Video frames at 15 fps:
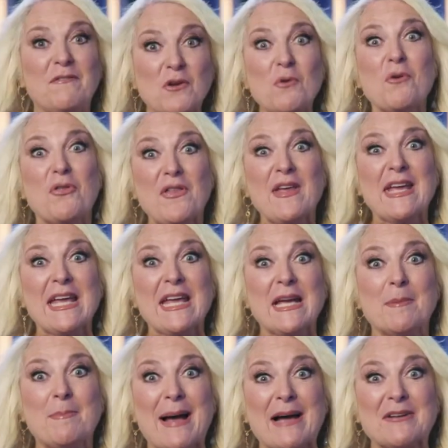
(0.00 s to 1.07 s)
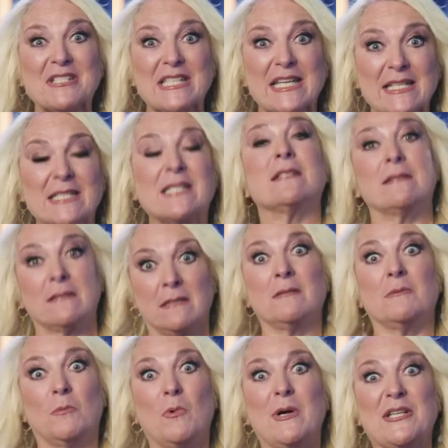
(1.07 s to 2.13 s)
if you're thinking about it,
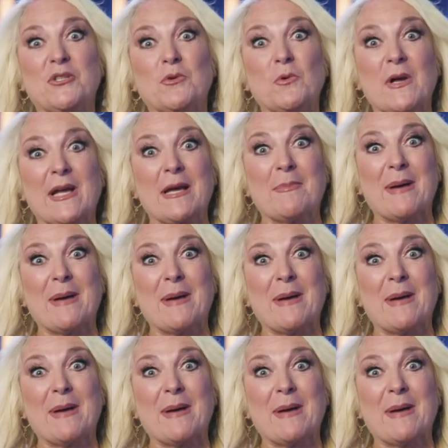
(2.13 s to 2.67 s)
we're talking